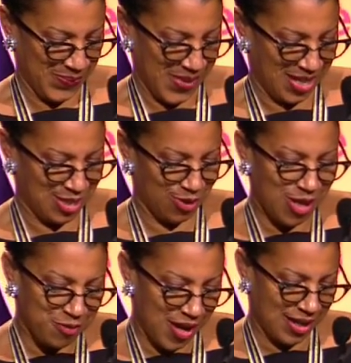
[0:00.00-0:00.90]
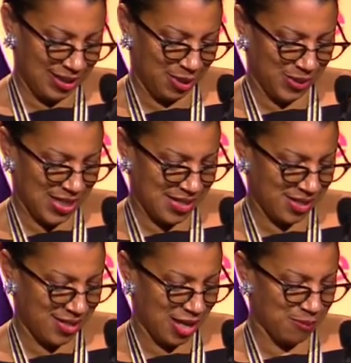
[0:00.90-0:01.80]
And so I finally would like to
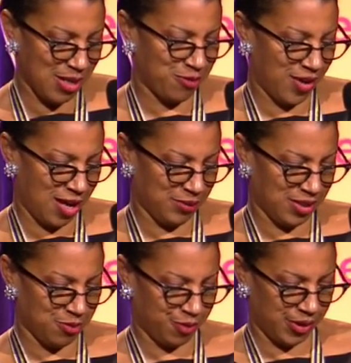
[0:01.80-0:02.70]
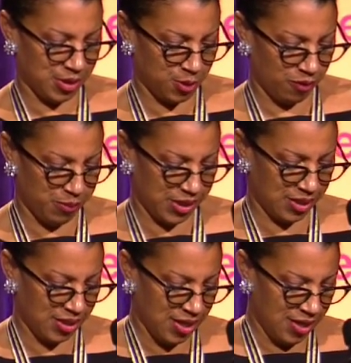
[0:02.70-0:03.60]
thank my family and friends who have
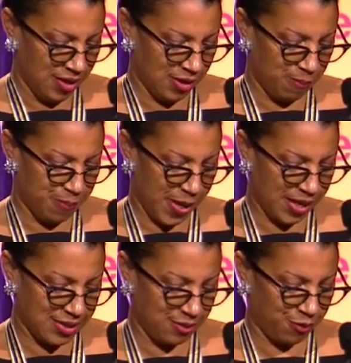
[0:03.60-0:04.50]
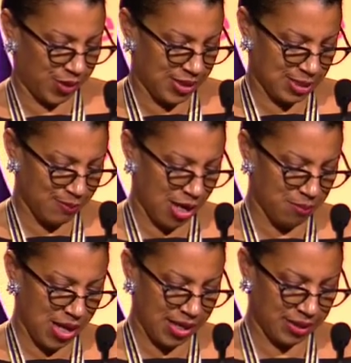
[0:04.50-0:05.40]
been the best friends my
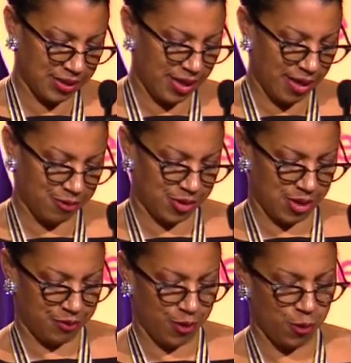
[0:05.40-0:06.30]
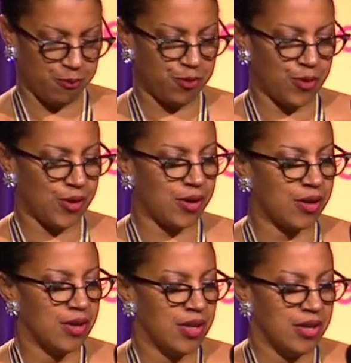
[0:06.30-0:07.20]
mind could ever have hoped for.
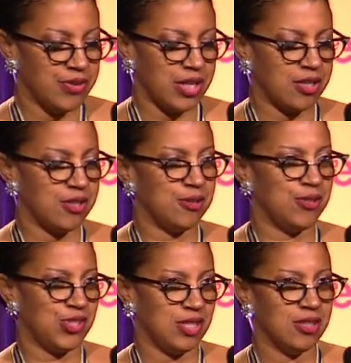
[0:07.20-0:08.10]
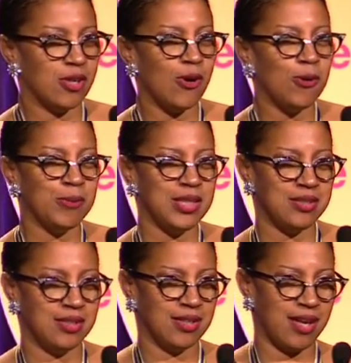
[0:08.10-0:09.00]
Thank you, Sheila
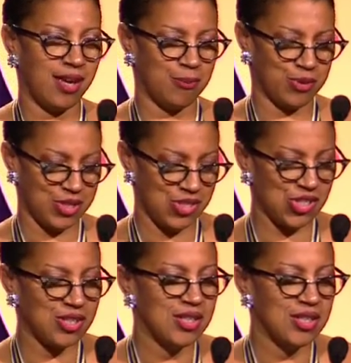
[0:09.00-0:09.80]
Coleman in Cambridge,